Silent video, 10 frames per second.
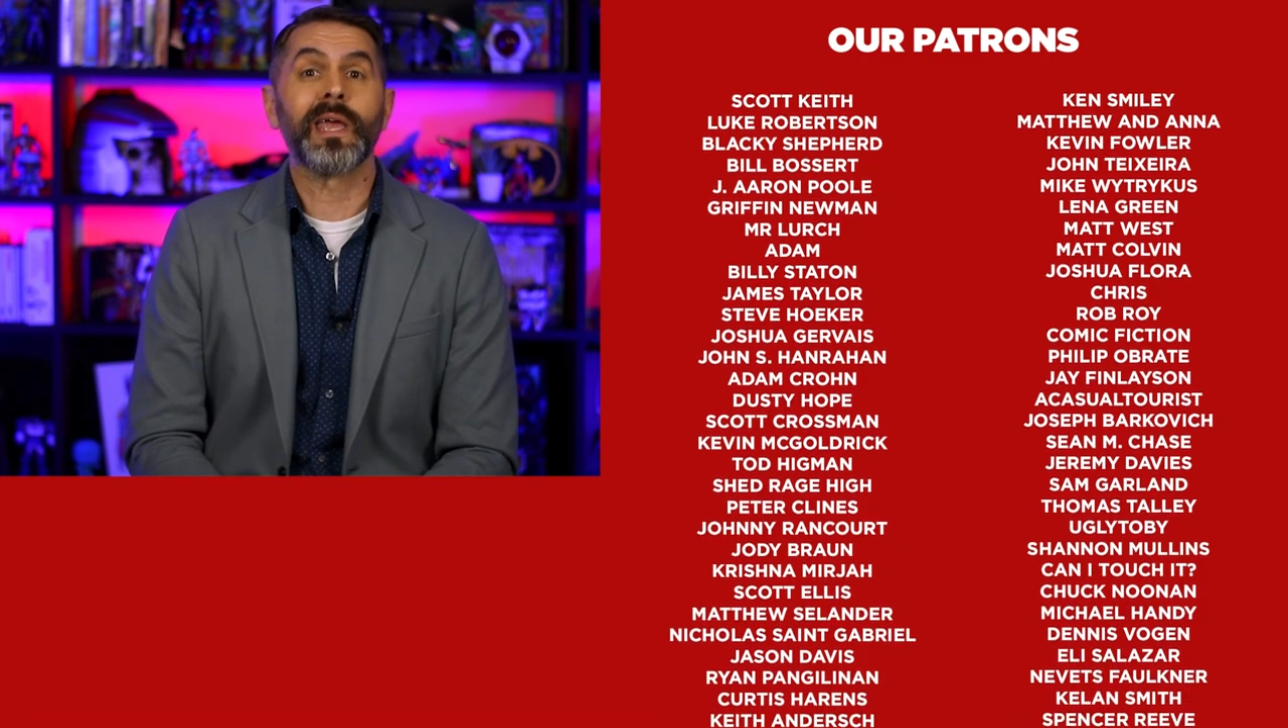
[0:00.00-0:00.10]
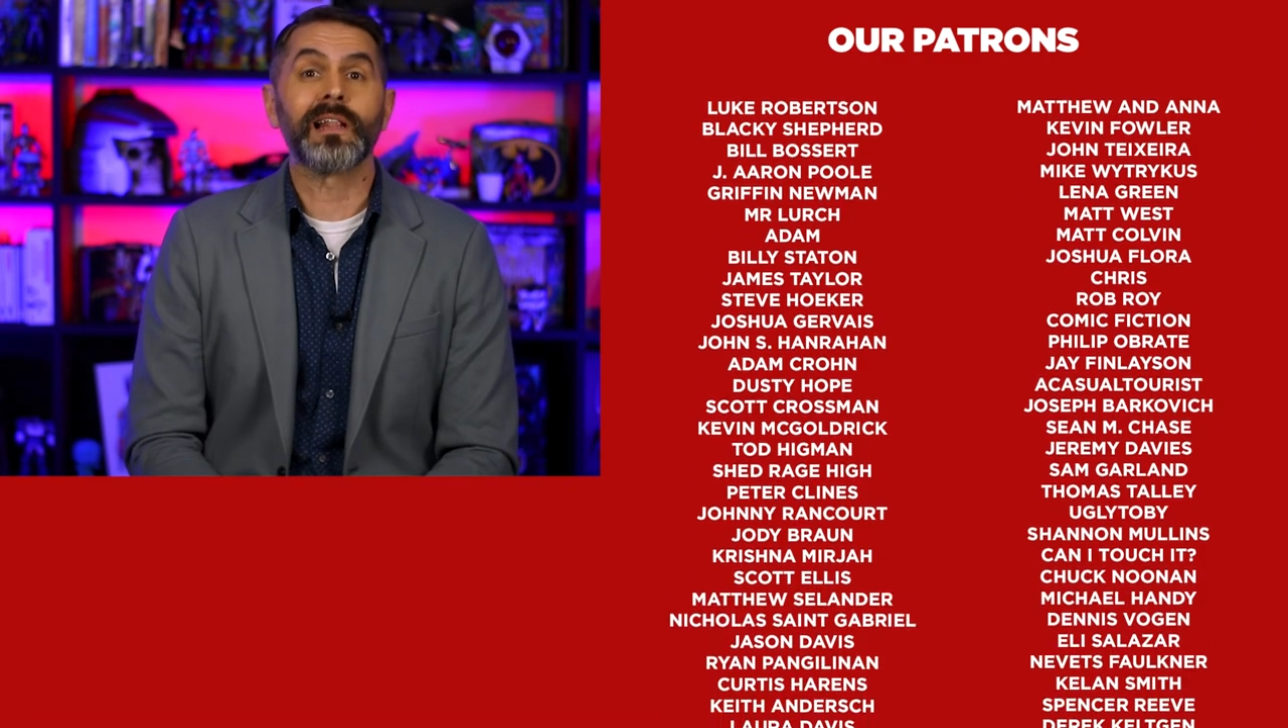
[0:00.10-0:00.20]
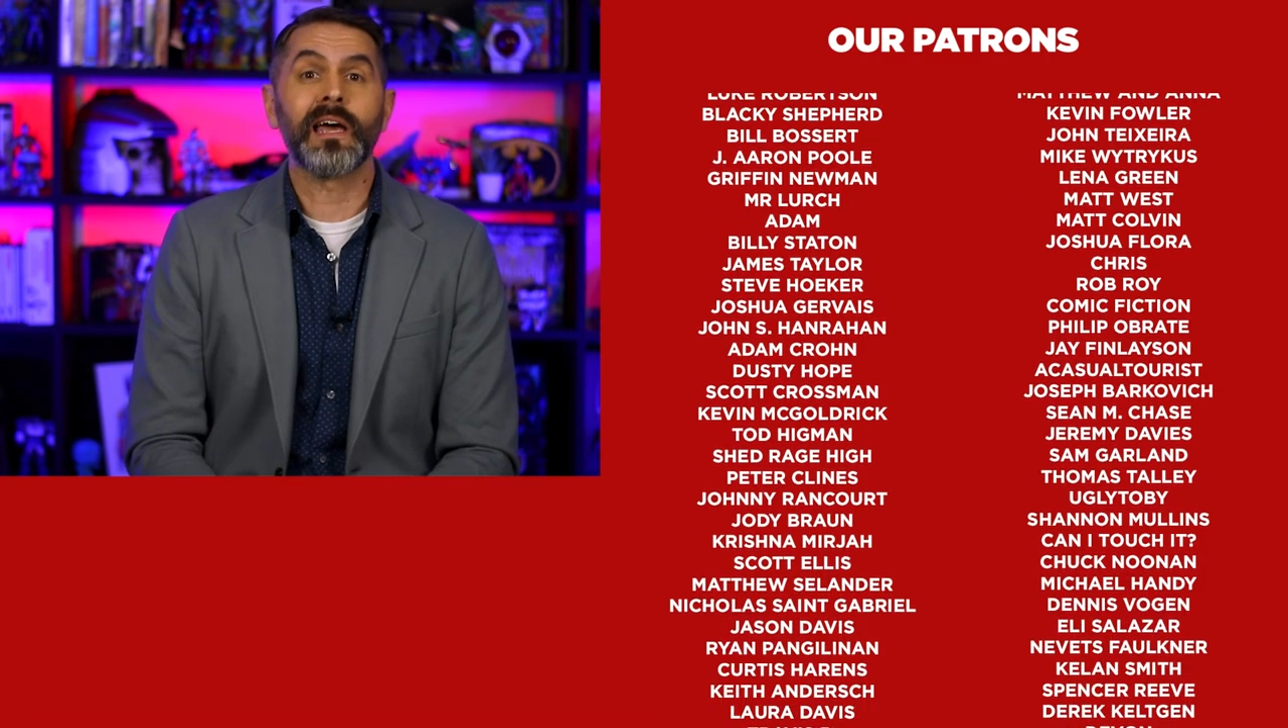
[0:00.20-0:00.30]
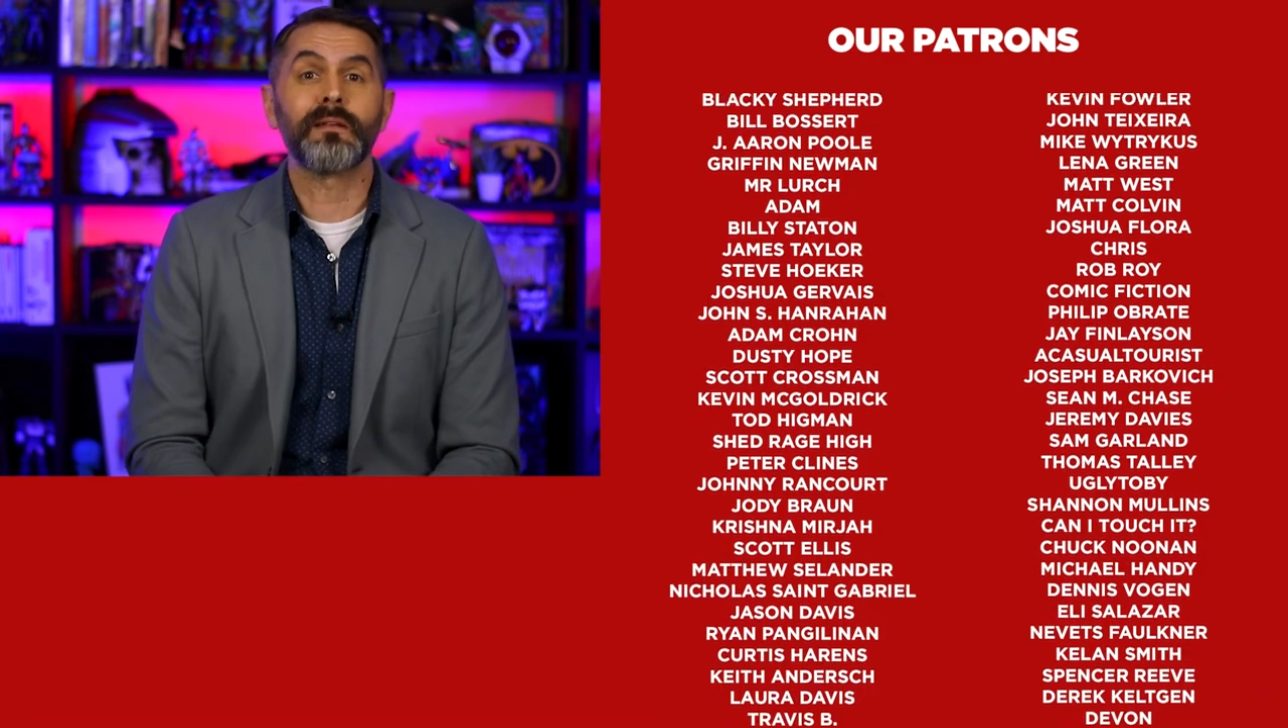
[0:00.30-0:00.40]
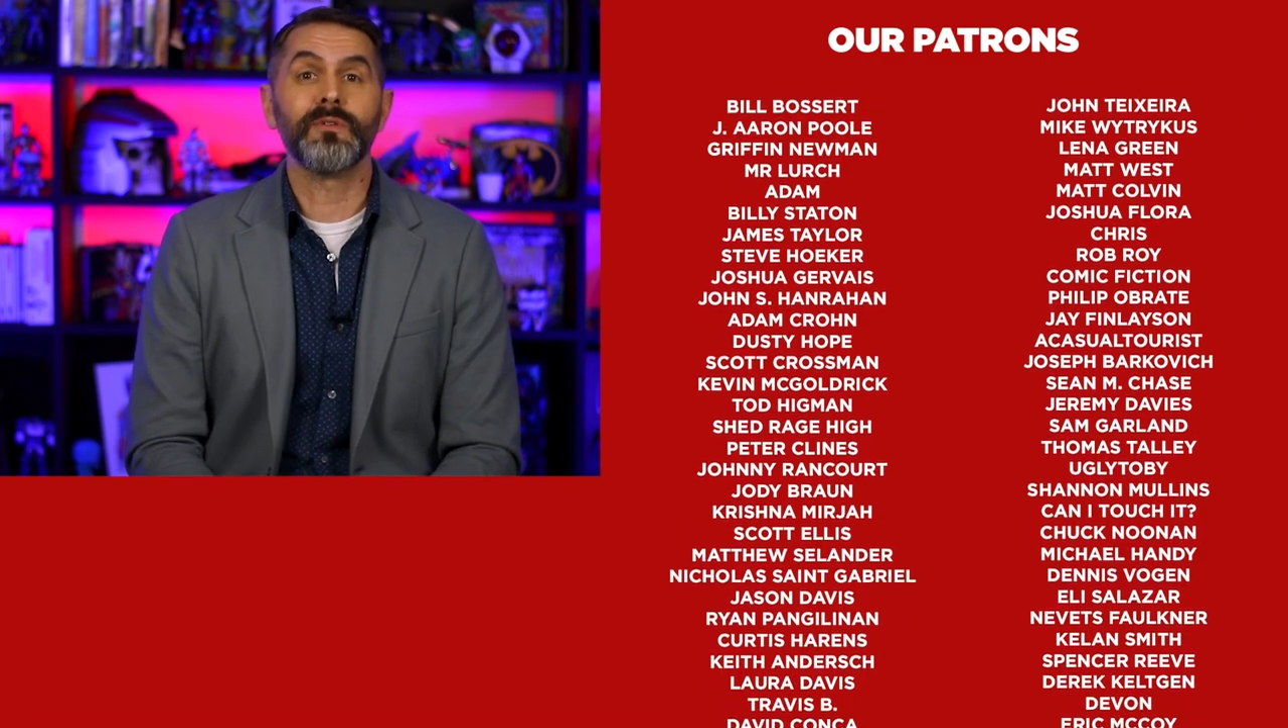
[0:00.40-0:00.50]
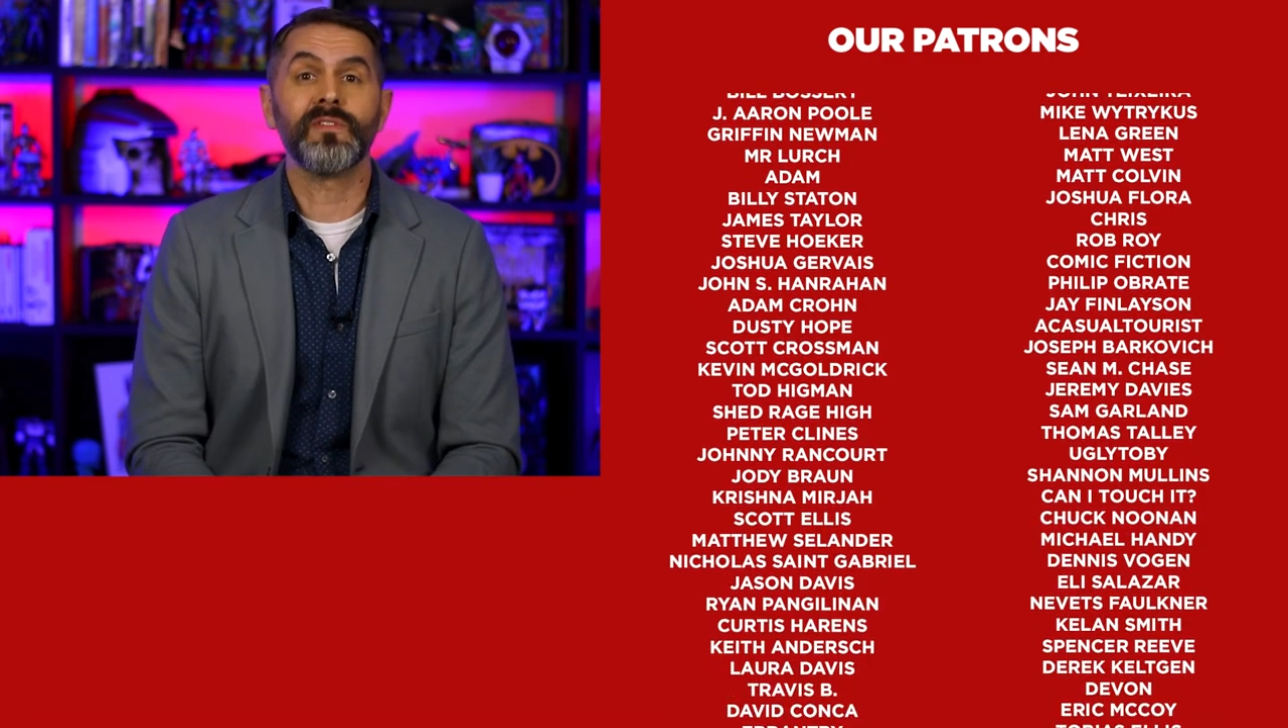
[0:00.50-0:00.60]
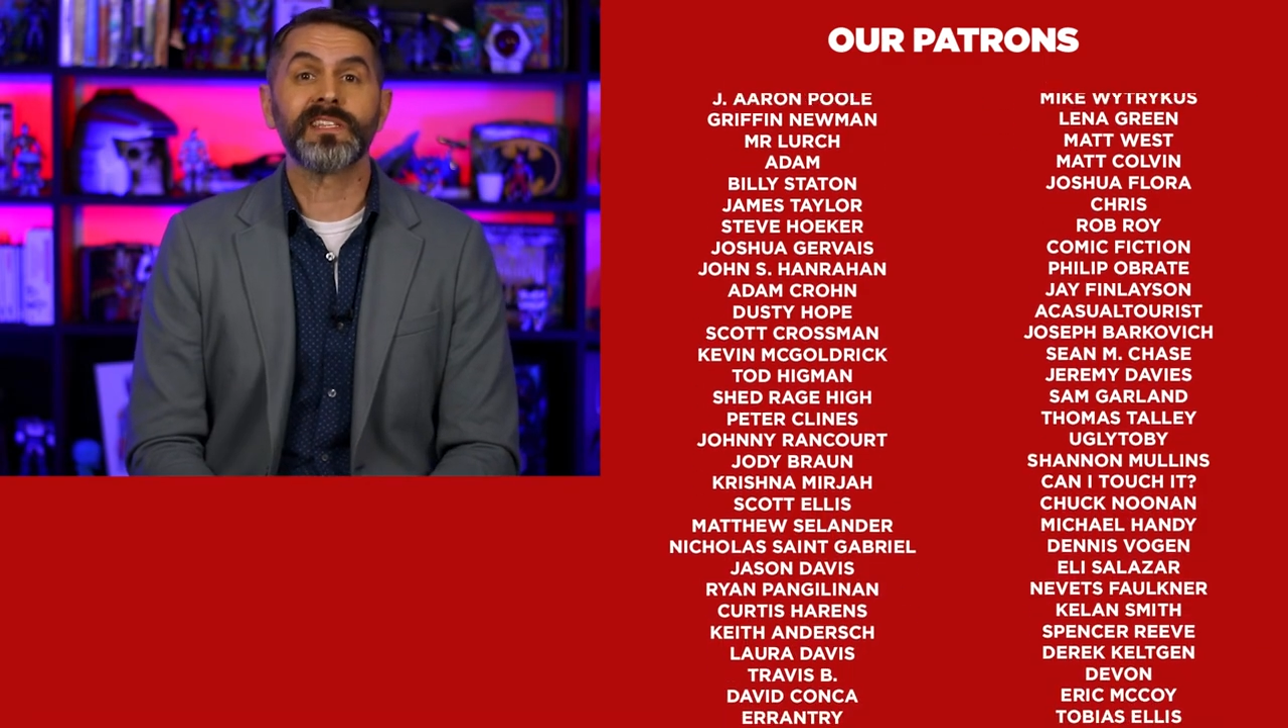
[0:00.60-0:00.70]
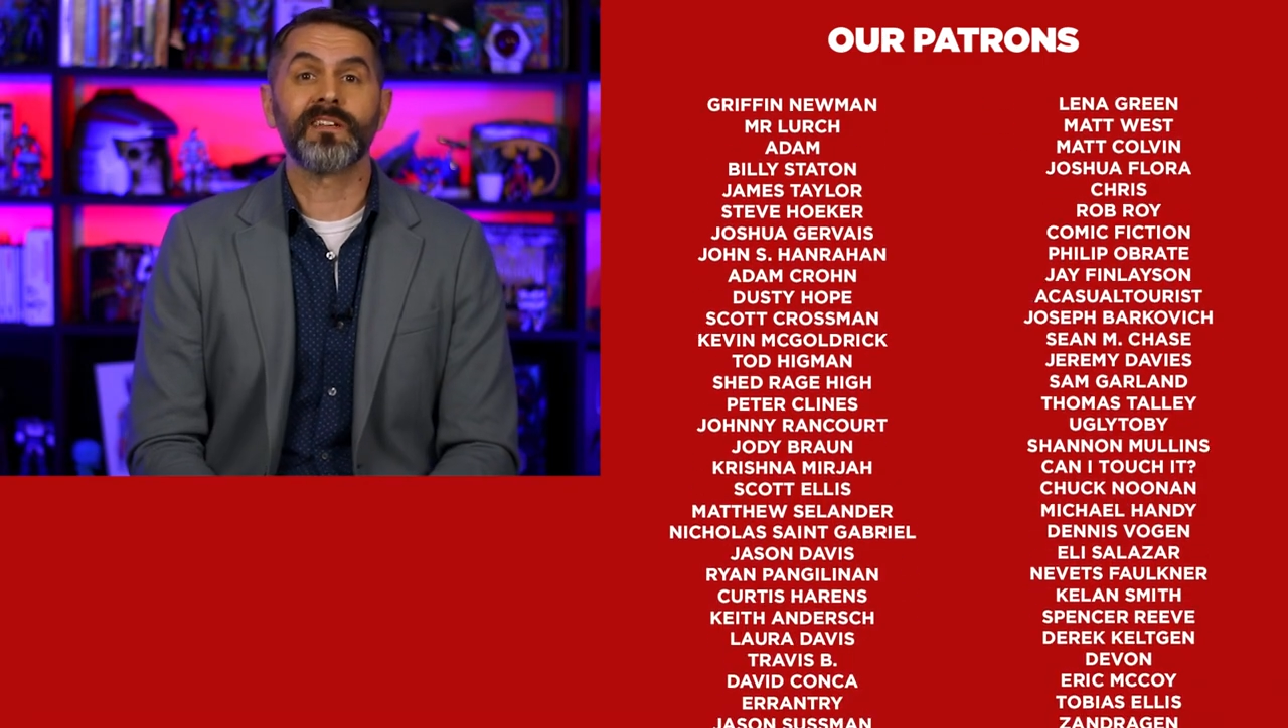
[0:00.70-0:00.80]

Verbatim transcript: We had a lot of movies